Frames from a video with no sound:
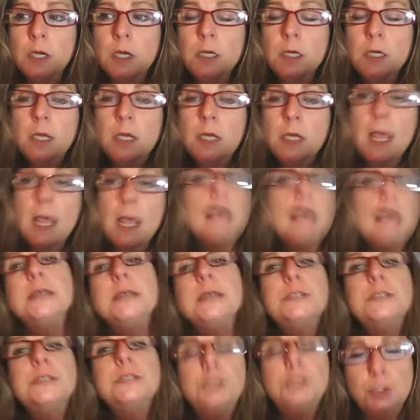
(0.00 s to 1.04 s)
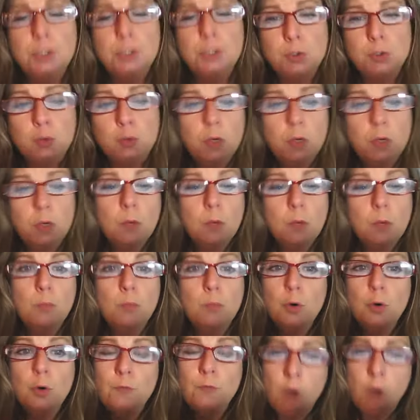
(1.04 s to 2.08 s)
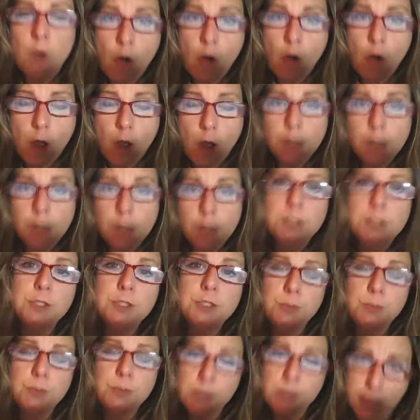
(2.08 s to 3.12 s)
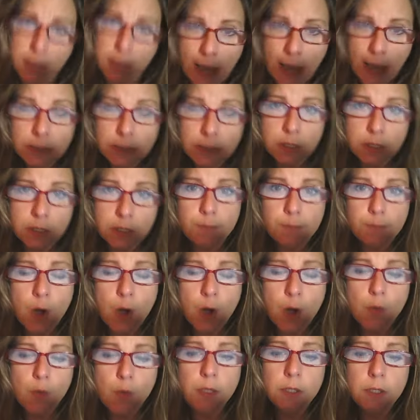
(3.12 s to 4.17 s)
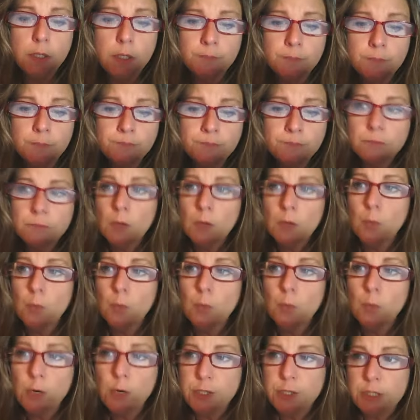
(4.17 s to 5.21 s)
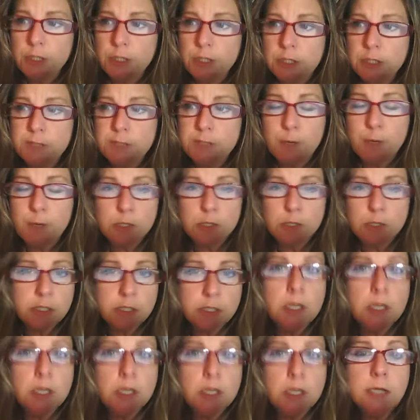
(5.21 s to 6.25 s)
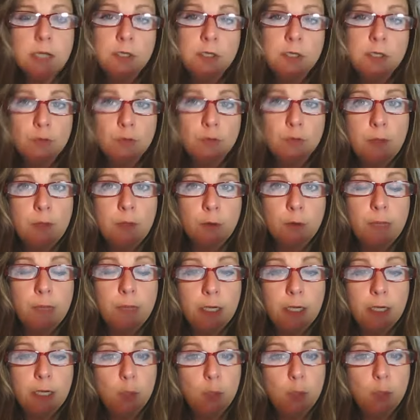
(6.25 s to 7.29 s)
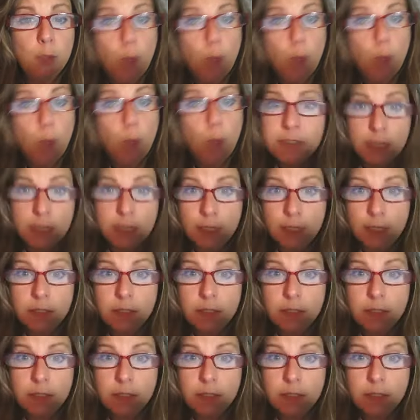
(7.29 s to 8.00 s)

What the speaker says: As you move on to the next component, which is personalizing your AmeriPlan websites,